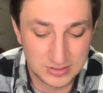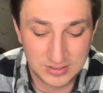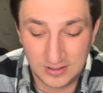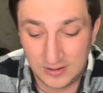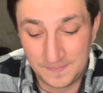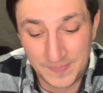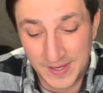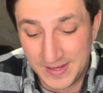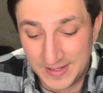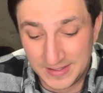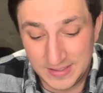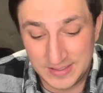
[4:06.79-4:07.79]
So
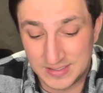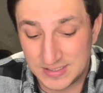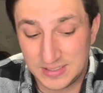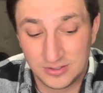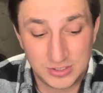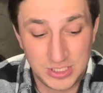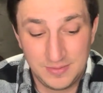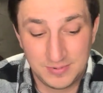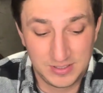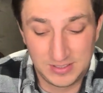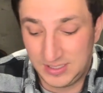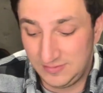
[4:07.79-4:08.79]
this is still cheaper
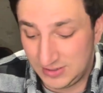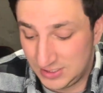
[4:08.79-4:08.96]
than even